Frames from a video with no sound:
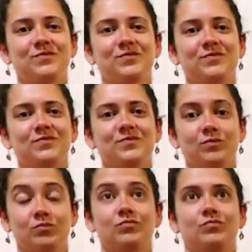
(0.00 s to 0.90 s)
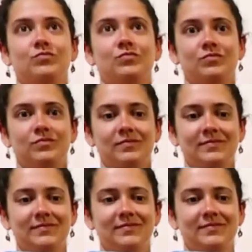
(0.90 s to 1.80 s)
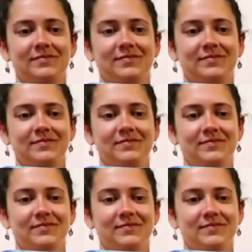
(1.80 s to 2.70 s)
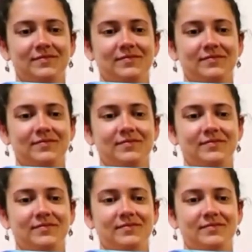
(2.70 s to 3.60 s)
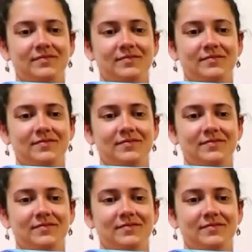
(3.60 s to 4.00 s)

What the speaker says: (not speaking)